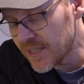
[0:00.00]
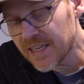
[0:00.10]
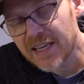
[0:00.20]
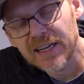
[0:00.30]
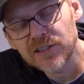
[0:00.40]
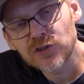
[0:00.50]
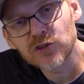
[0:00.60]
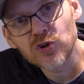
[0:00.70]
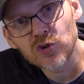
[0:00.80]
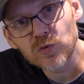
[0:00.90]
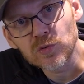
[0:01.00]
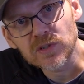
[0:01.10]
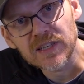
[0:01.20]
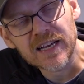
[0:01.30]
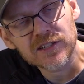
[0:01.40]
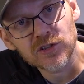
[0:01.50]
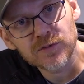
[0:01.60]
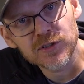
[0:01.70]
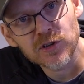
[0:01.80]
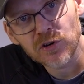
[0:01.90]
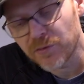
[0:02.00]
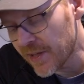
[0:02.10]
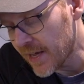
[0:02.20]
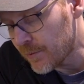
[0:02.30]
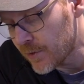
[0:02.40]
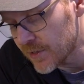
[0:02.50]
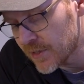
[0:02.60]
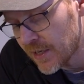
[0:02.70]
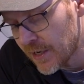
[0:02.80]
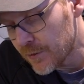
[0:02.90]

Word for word: dedicated cooled astrophotography cameras